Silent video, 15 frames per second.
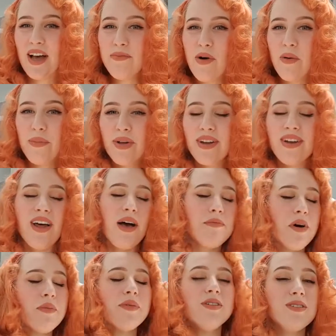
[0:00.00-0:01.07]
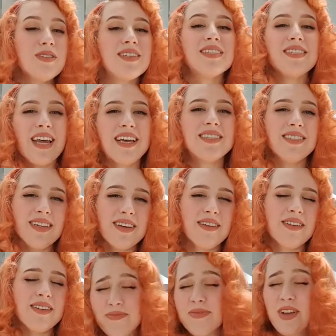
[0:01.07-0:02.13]
I'm open to this
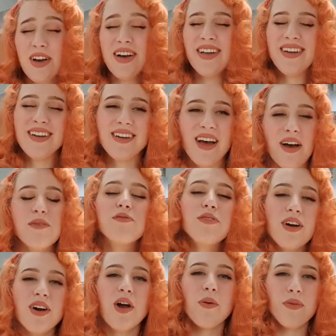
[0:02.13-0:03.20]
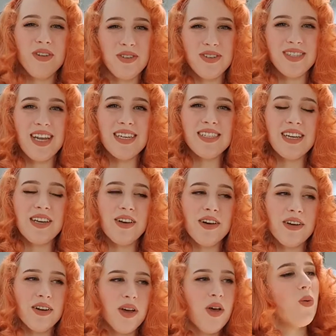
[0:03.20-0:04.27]
tasting good. I'm very open to it tasting
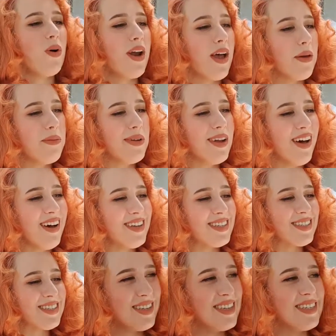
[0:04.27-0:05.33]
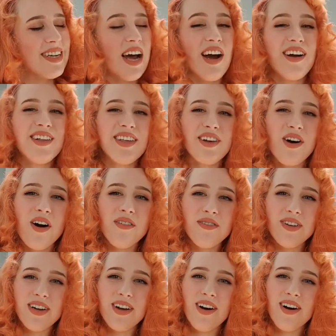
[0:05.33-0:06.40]
good. What I am not entirely
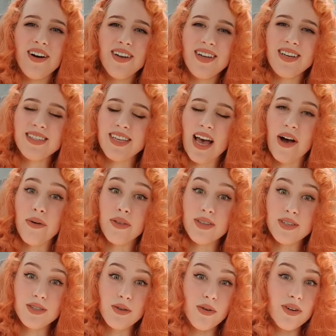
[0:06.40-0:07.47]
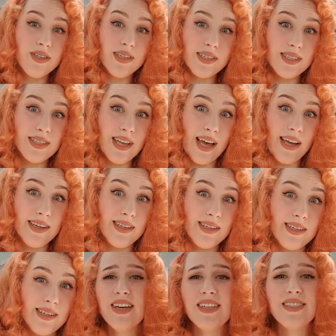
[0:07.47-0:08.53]
confident on is how this is going to
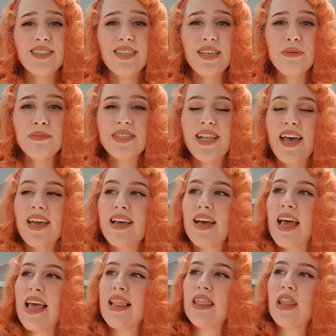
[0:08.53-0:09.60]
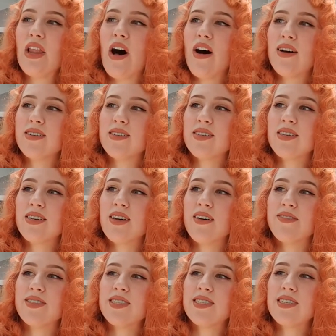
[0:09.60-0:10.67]
set. It seems like a lot
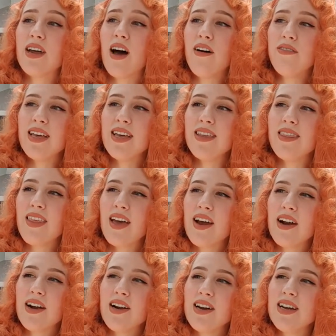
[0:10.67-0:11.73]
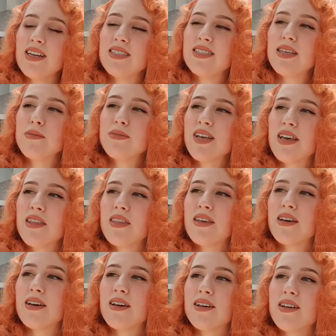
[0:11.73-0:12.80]
of stuff in there. It seems like
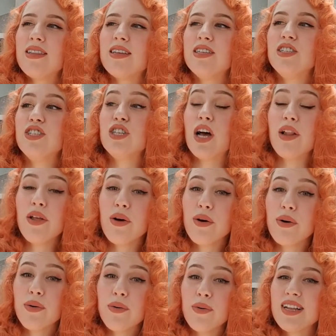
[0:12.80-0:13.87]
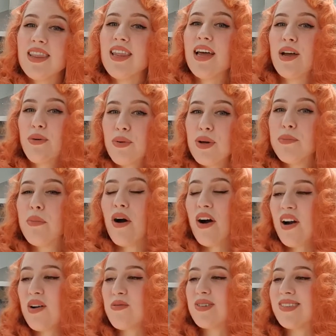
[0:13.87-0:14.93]
the Jello liquid
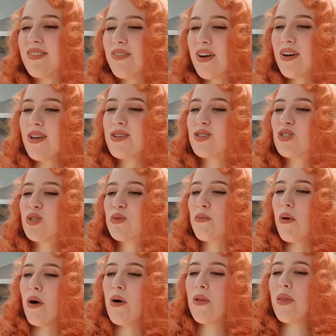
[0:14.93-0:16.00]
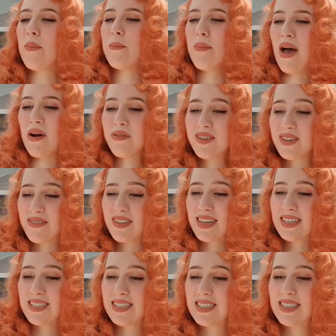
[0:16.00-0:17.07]
part was a very small amount of this.